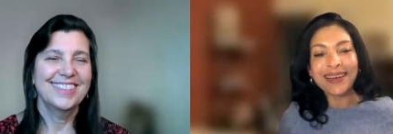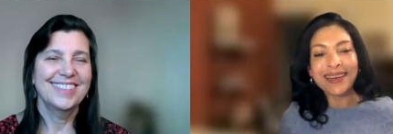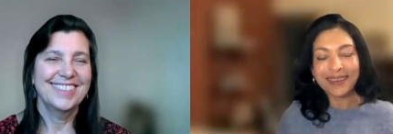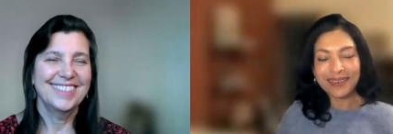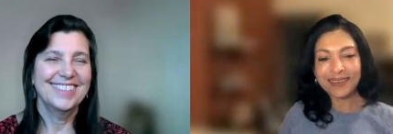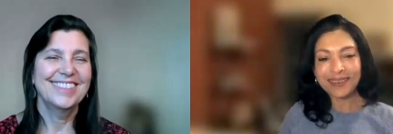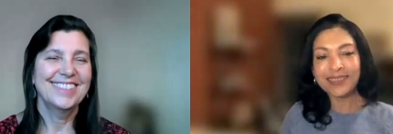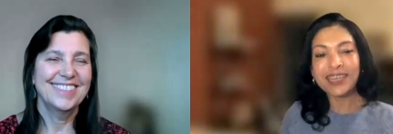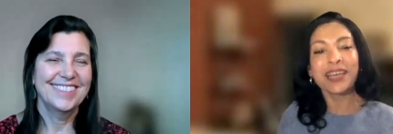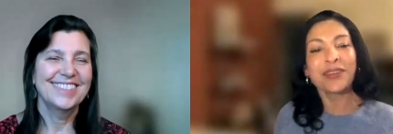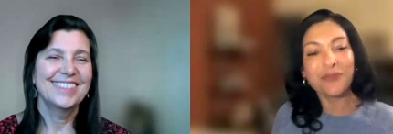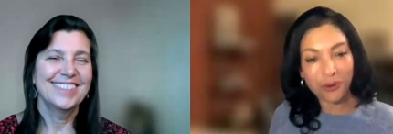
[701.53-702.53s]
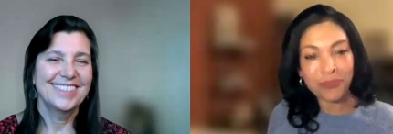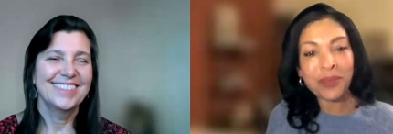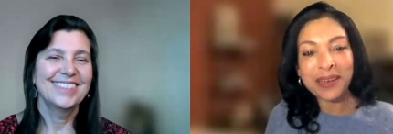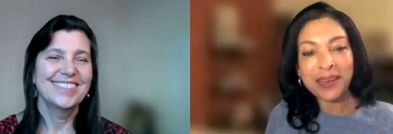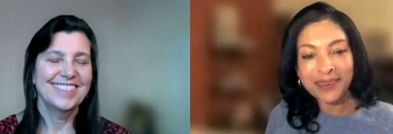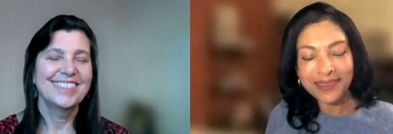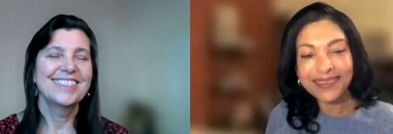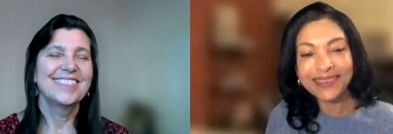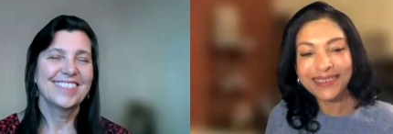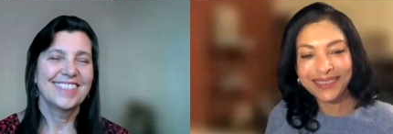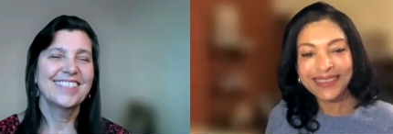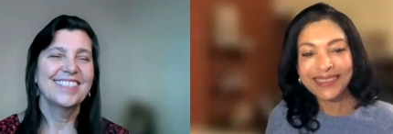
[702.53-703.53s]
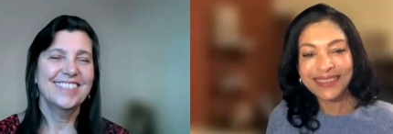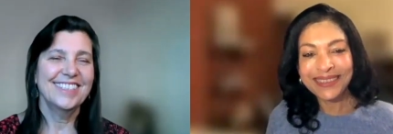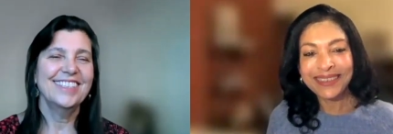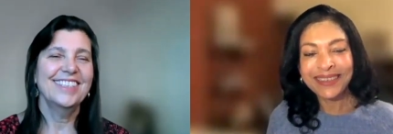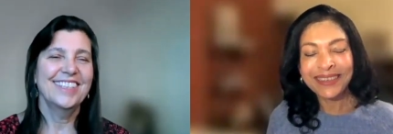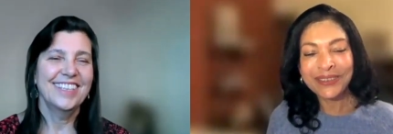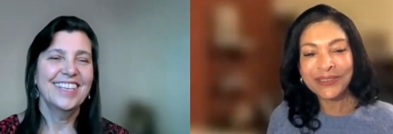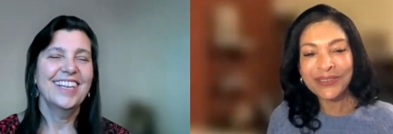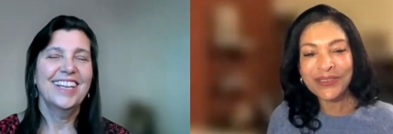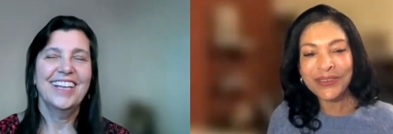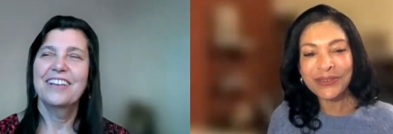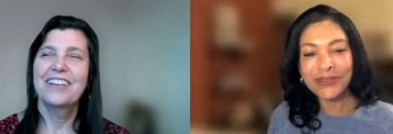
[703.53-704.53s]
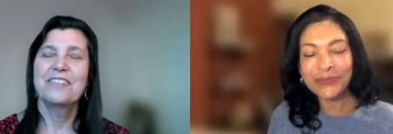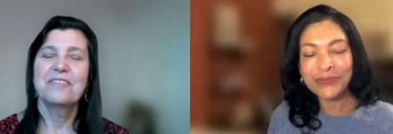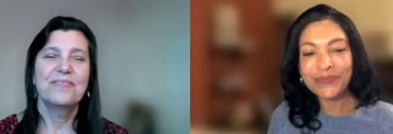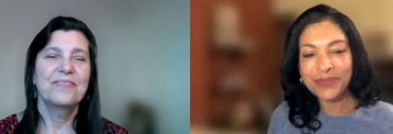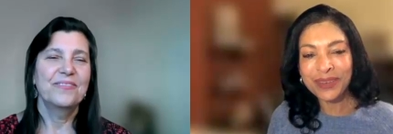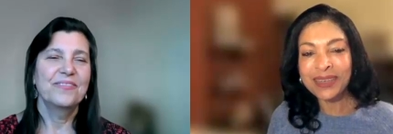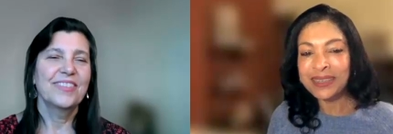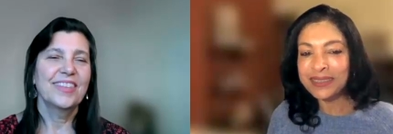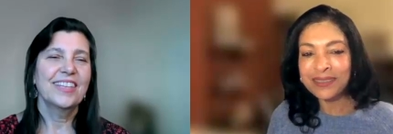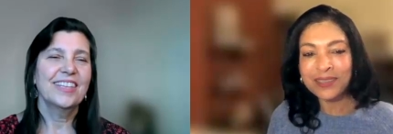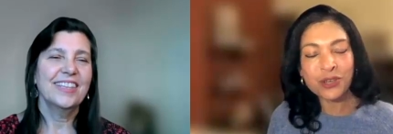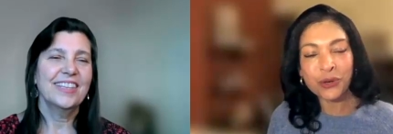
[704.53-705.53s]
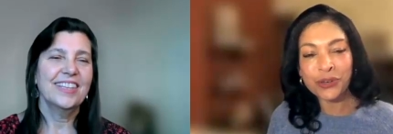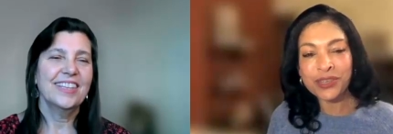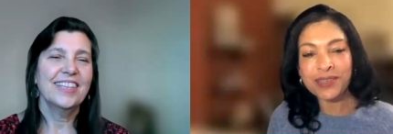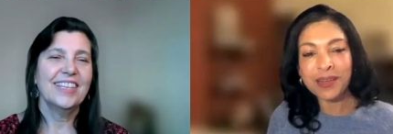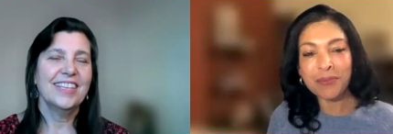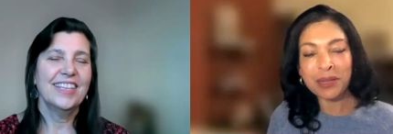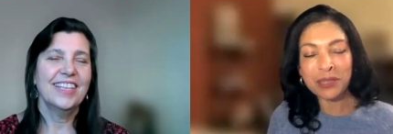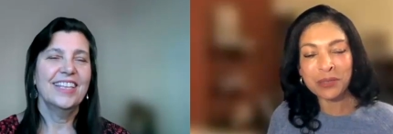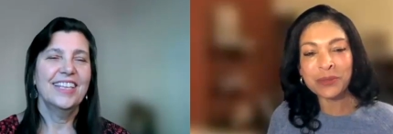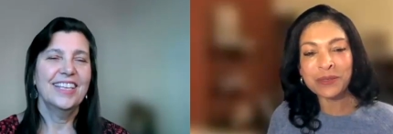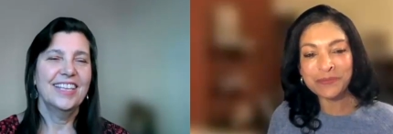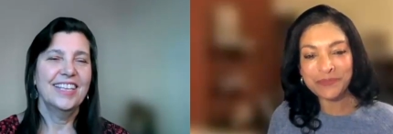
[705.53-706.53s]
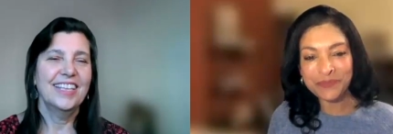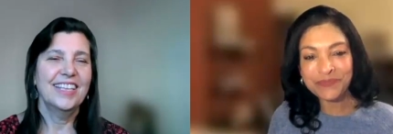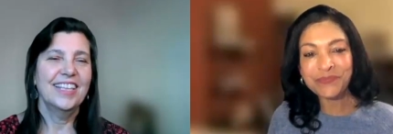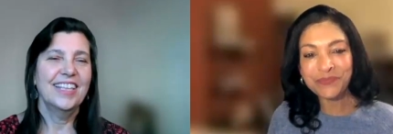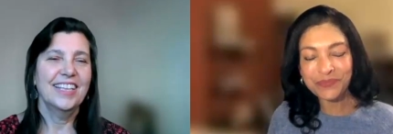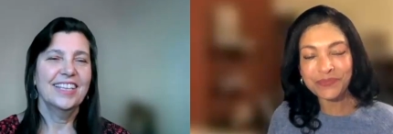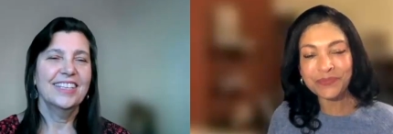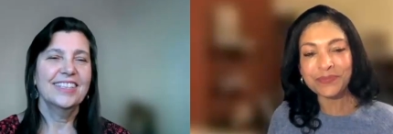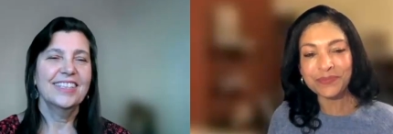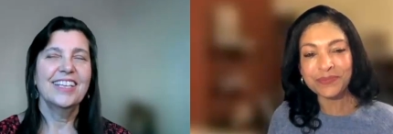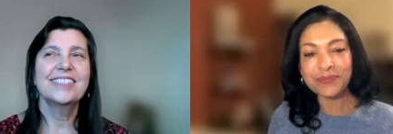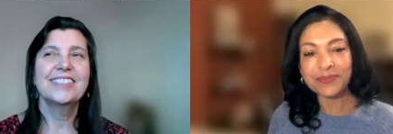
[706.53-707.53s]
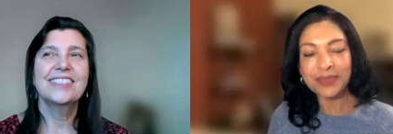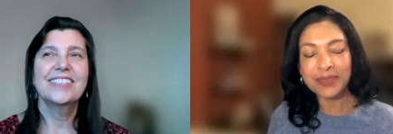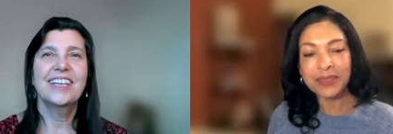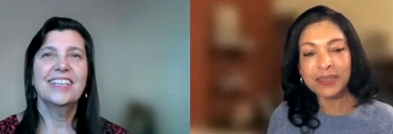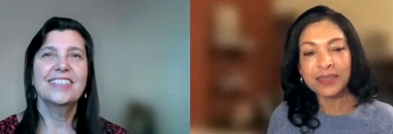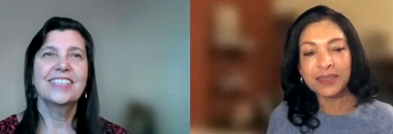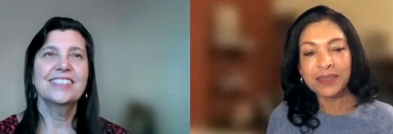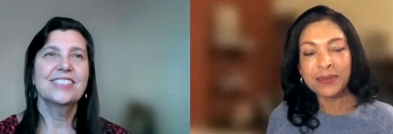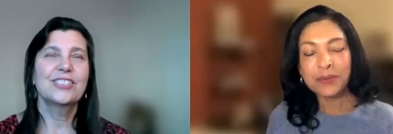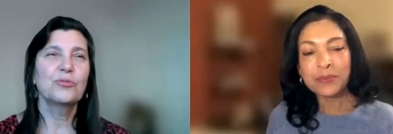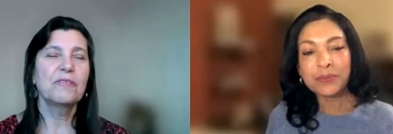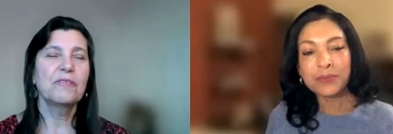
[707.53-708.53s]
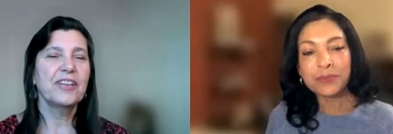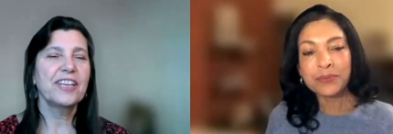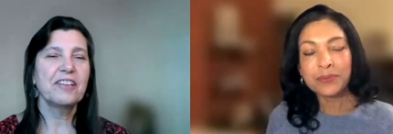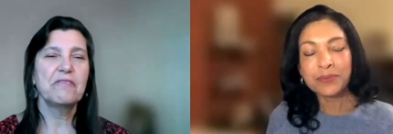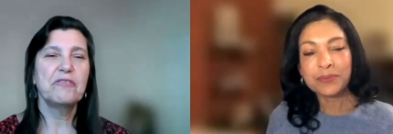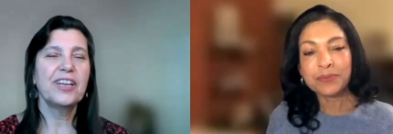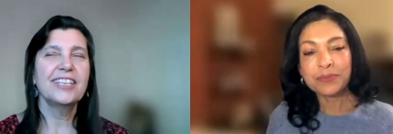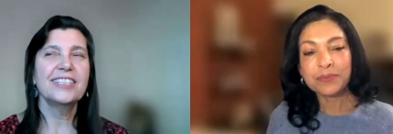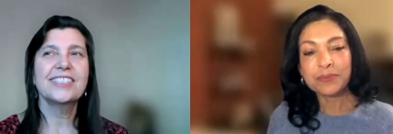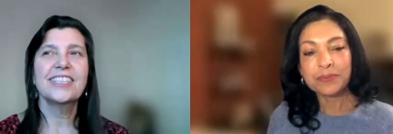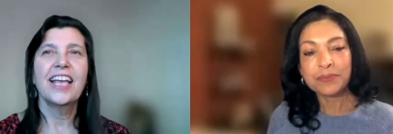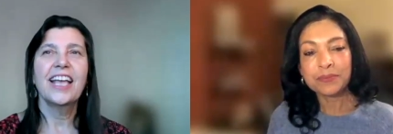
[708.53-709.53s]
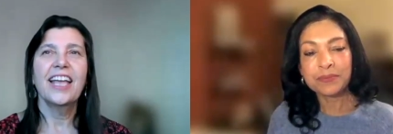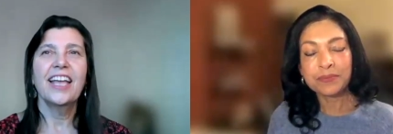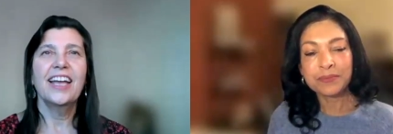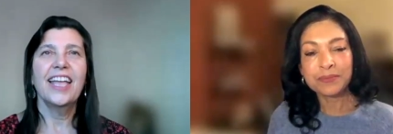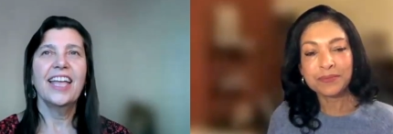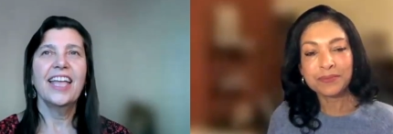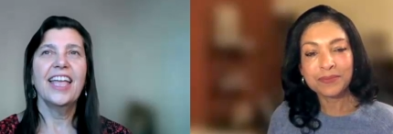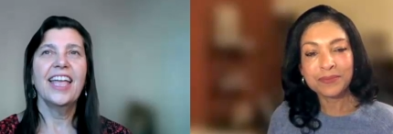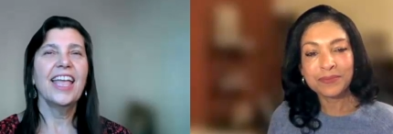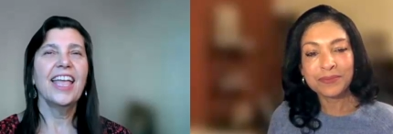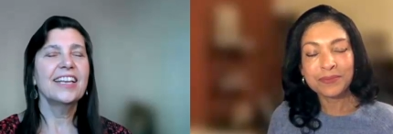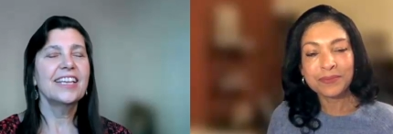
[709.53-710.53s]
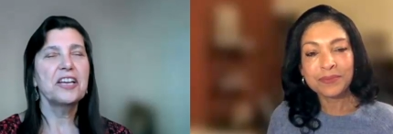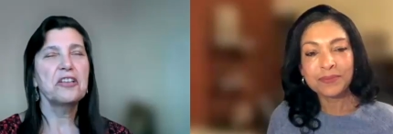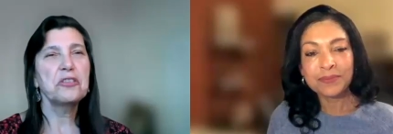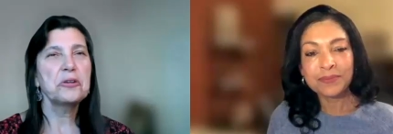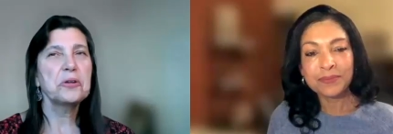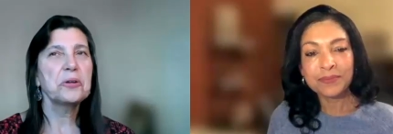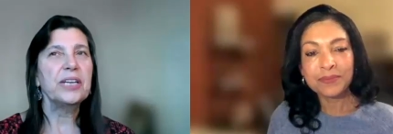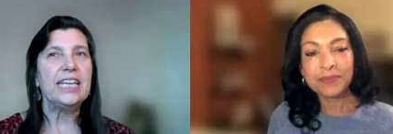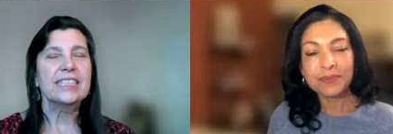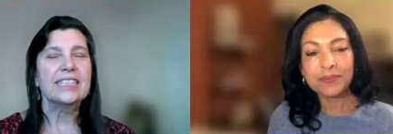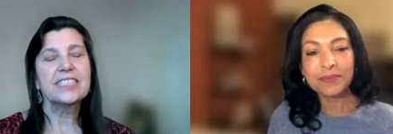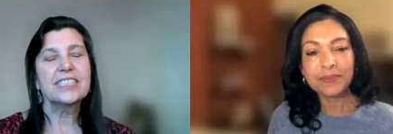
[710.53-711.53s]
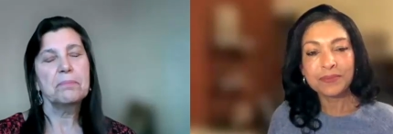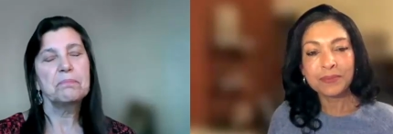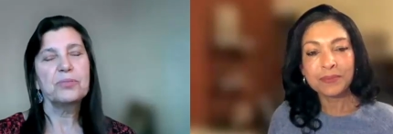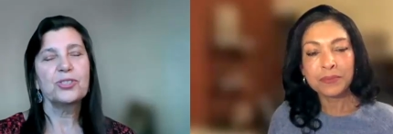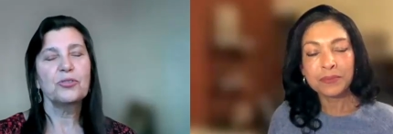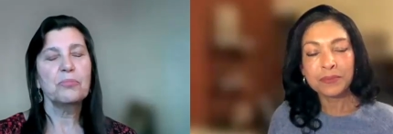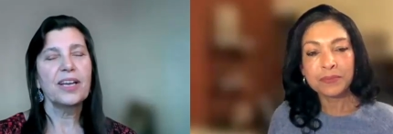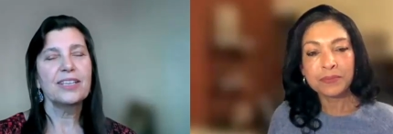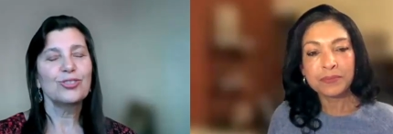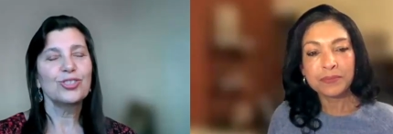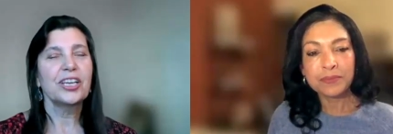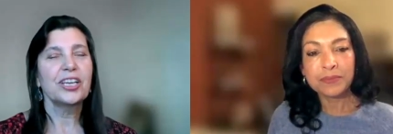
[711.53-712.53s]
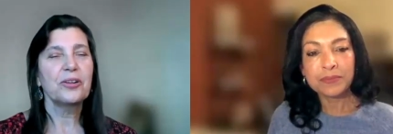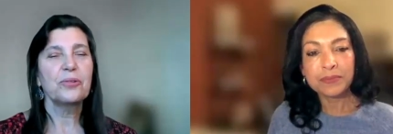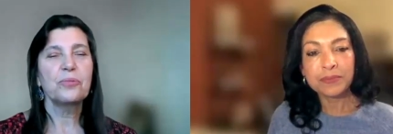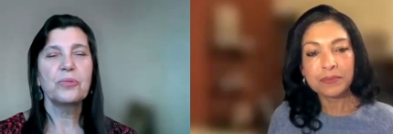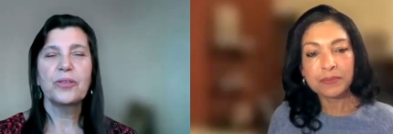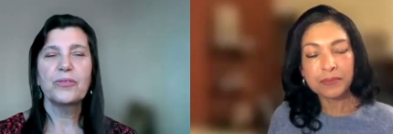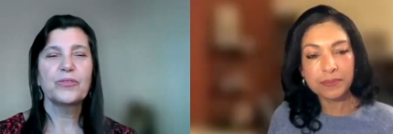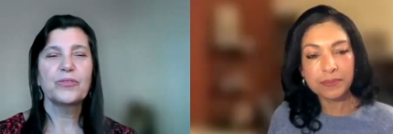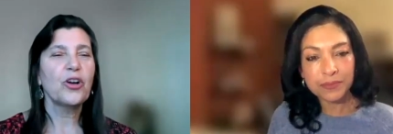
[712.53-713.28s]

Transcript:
Speaker 1: uh, take it from there. You know, so yeah, the choices are multiple.
Speaker 2: That's uh, that's terrific advice. Any other tips you might share with